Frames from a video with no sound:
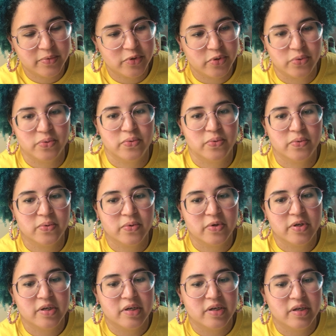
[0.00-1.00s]
to
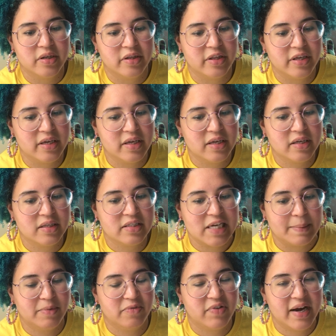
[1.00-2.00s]
the
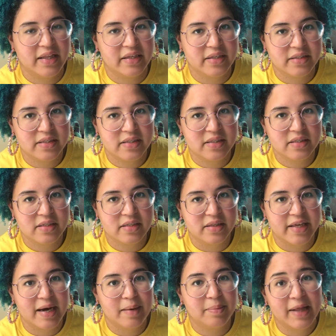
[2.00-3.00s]
type of violence
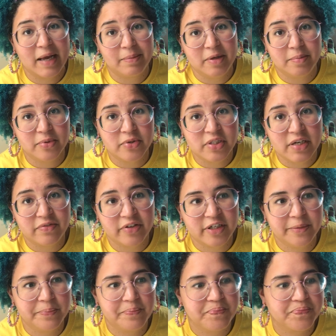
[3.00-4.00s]
that black people
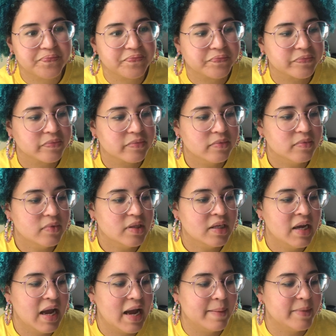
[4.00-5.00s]
suffer.
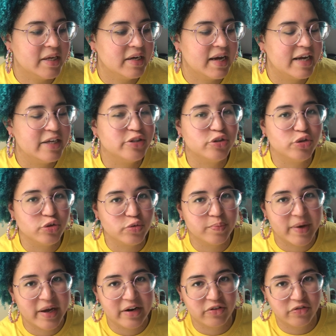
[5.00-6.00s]
I mean, I do
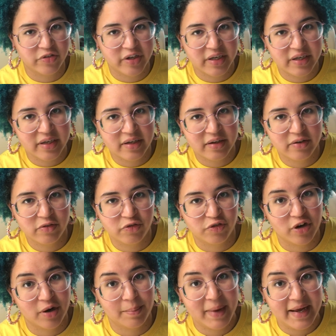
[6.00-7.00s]
benefit
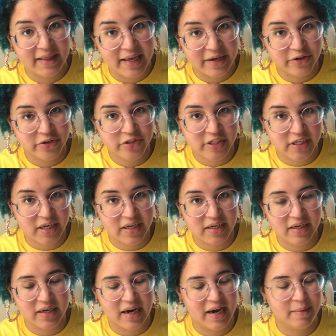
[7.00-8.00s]
from my lighter
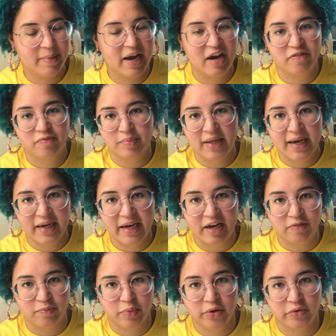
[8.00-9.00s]
skin. I'm half black,
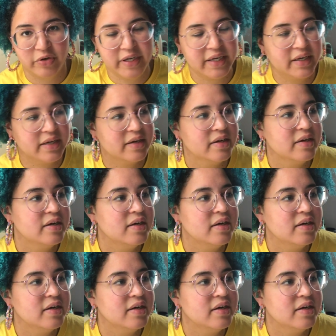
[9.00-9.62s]
half Puerto Rican.